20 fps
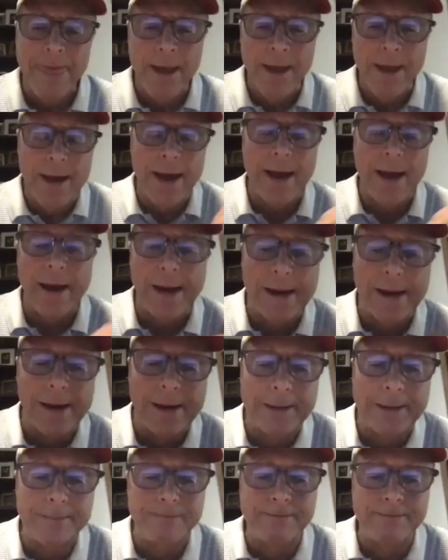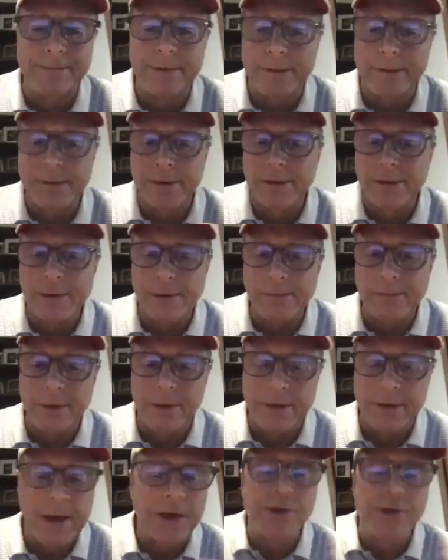the
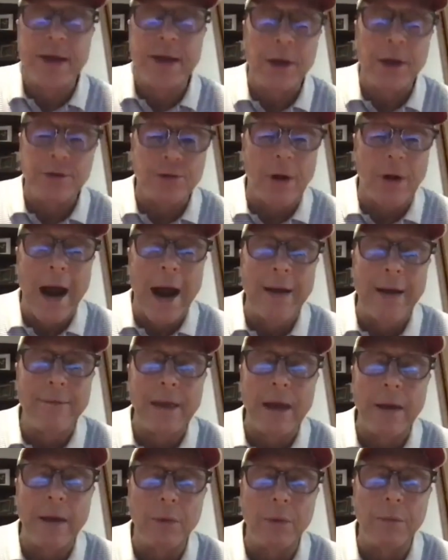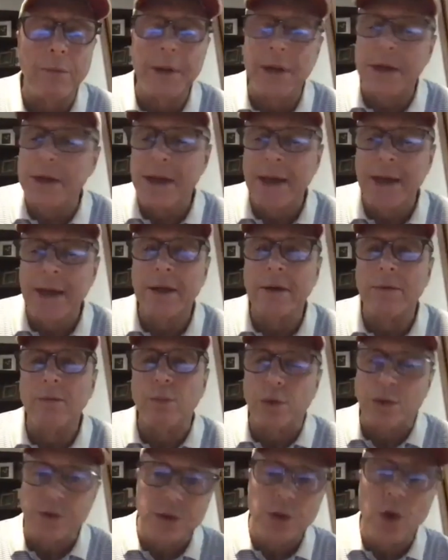touchdown drive that would be needed
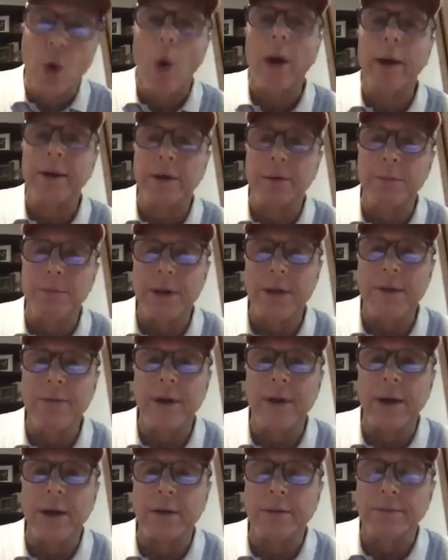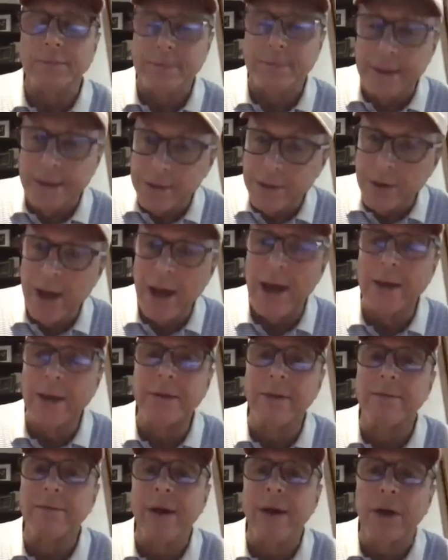was going to be there. And you had
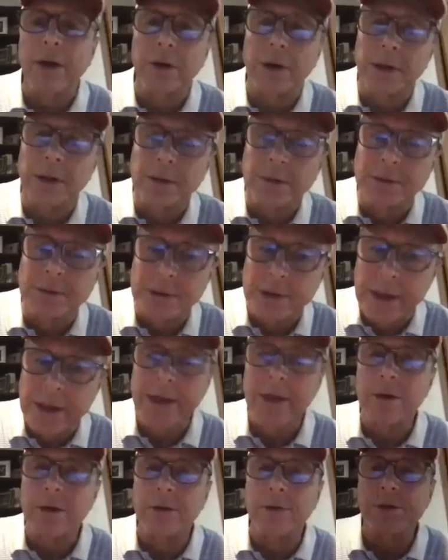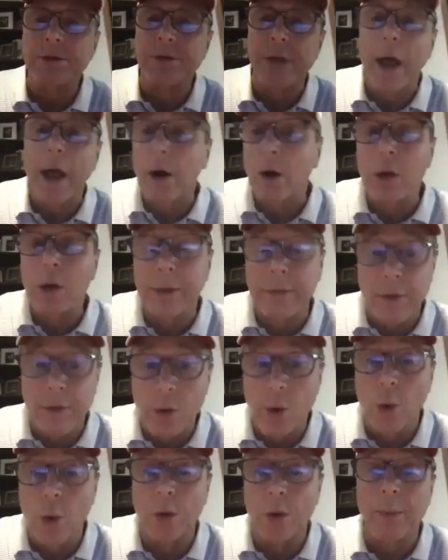the veteran leaders, not only the
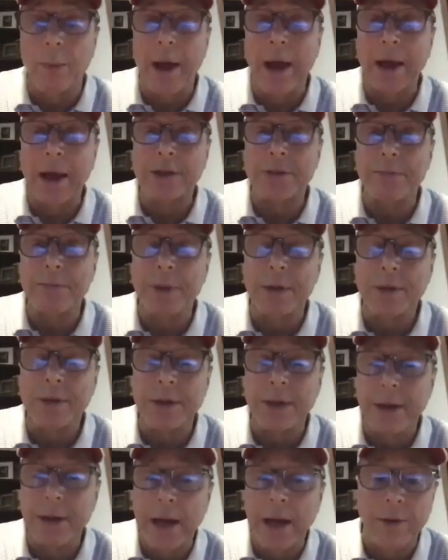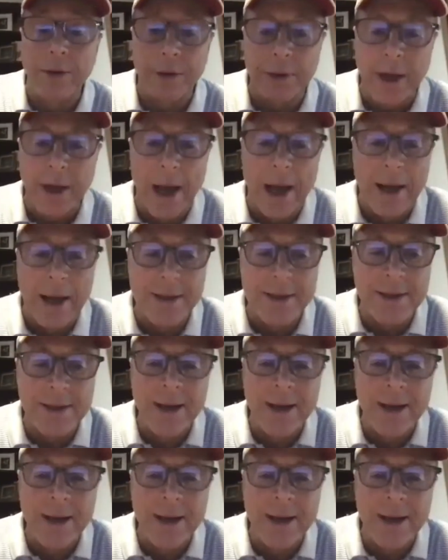quarterbacks, but other guys.